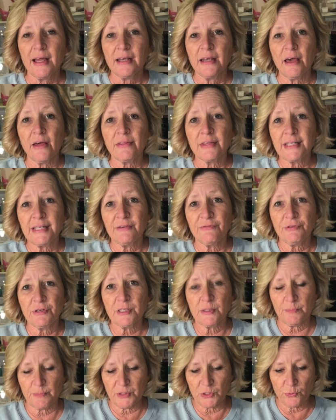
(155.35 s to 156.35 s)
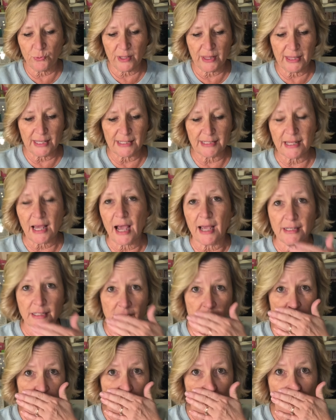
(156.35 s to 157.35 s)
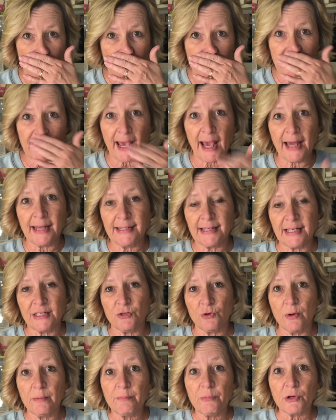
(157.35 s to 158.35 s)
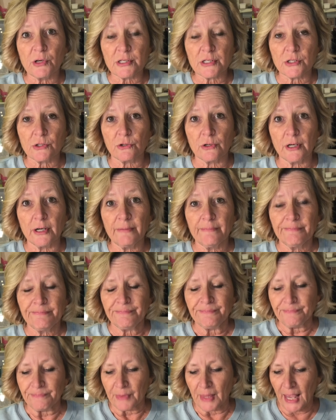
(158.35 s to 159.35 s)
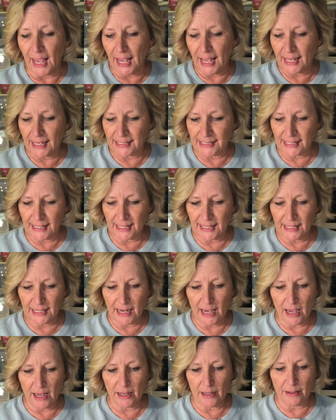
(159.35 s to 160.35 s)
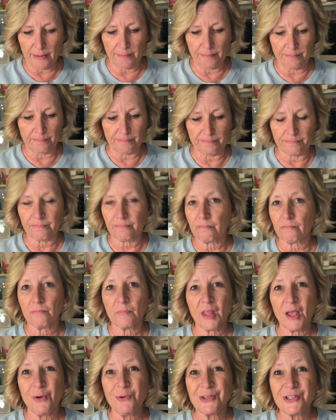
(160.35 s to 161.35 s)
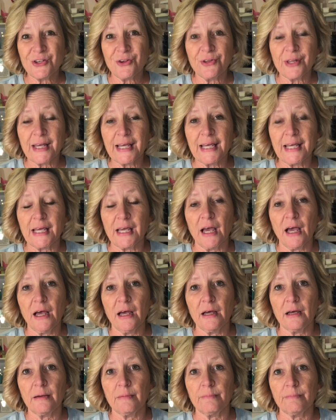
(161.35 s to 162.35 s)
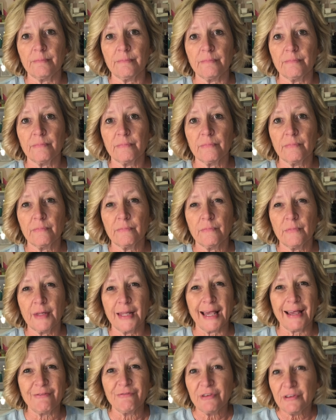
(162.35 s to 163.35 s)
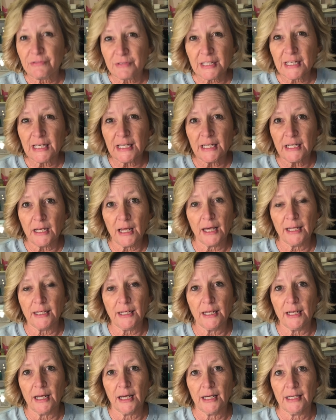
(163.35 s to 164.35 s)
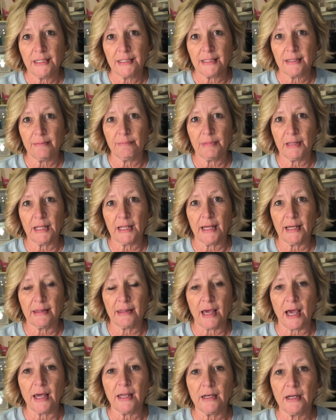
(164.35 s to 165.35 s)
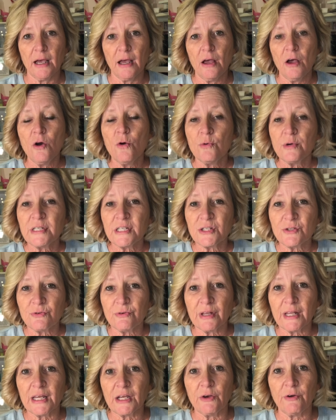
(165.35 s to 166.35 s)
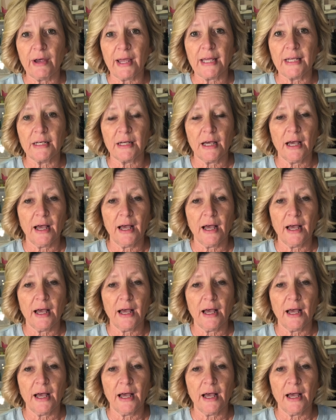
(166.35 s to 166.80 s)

Now the difference between this, I just bought it at Deseret Bookstore, and it was only like $15.99, something like that, which is really great.